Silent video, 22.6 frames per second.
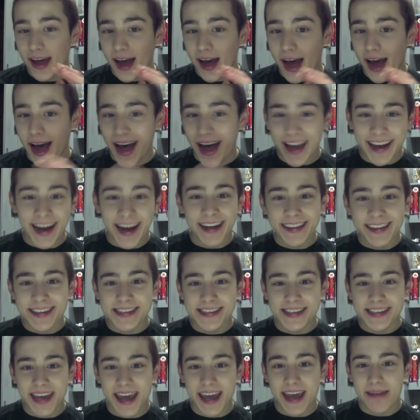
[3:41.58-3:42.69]
I got this
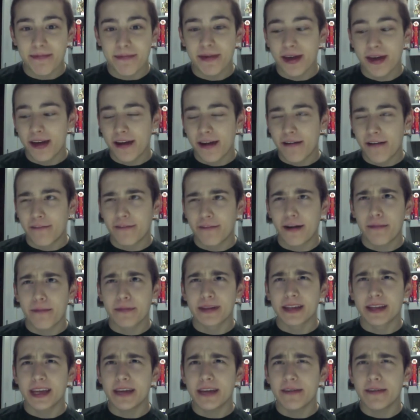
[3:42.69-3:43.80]
game for, I
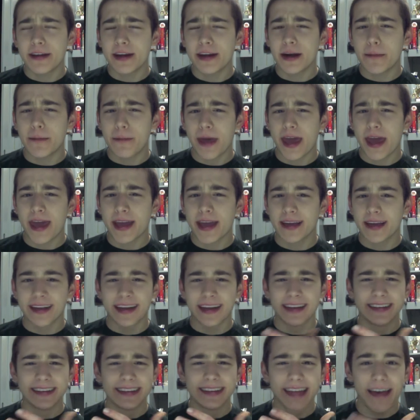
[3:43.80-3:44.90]
believe I ended up paying like
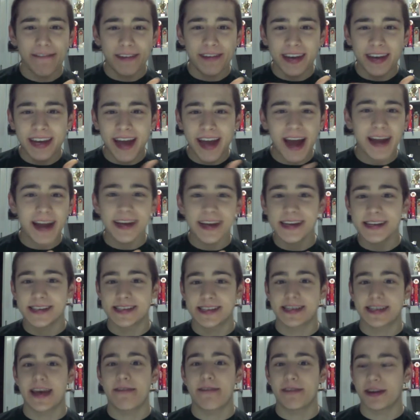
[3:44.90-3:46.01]

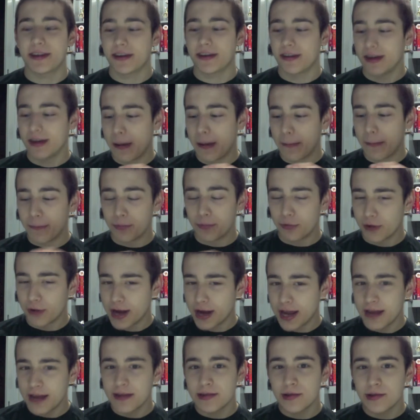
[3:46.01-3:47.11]
$11.97,
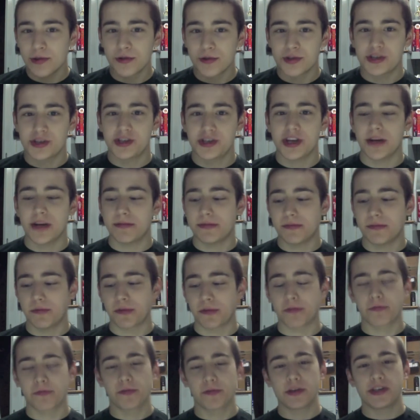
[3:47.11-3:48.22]
brand new, shipped
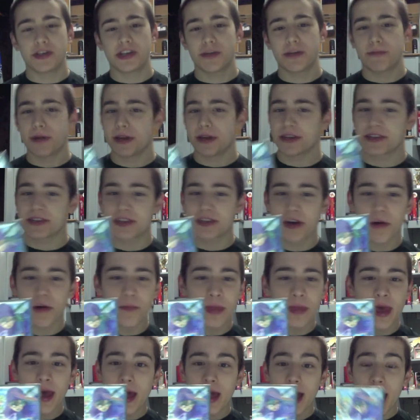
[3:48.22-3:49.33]
with free shipping. So
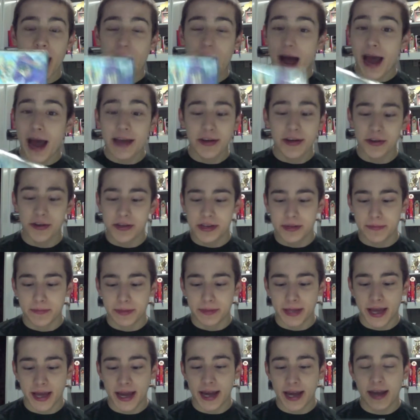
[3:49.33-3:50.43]
I couldn't
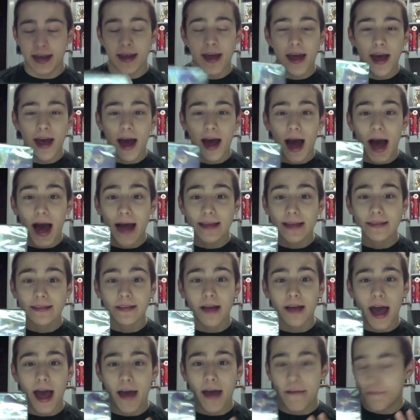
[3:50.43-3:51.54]
complain. I
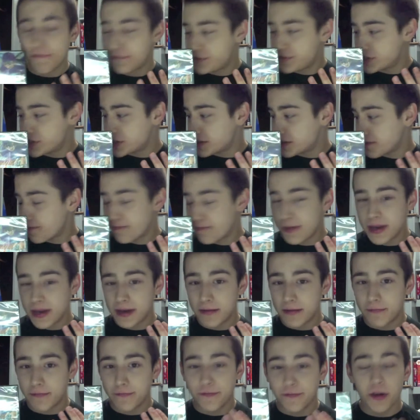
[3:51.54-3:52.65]
have just
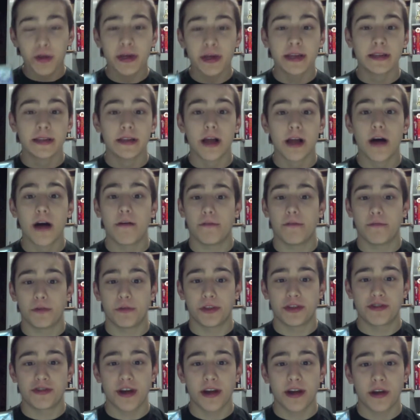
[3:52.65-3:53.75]
been falling in love with
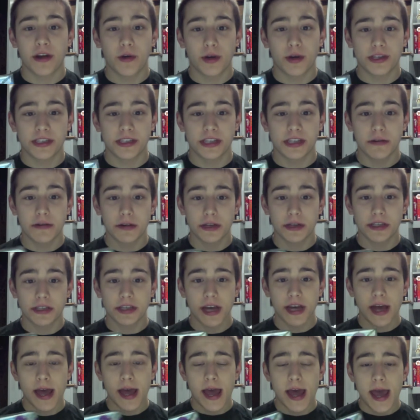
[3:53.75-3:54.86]
the Dragon Quest series,
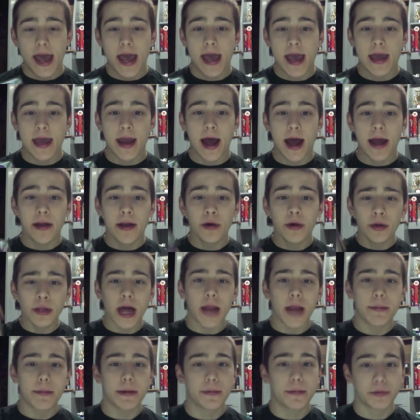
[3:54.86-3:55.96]
and I know a
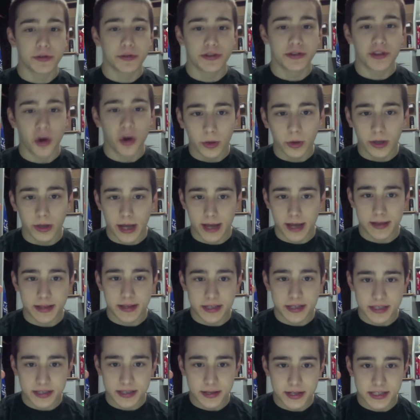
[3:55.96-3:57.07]
lot of people don't like
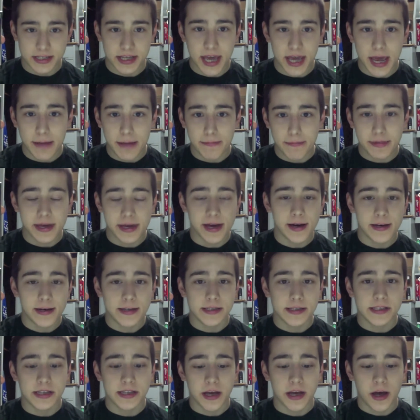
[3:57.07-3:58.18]
this game
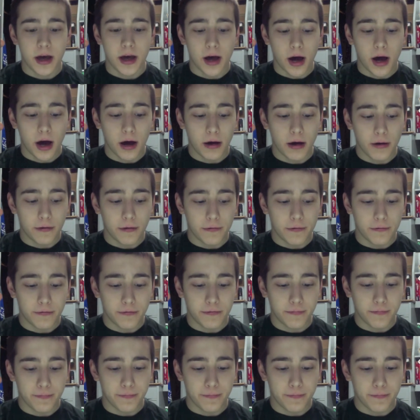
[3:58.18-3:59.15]
because of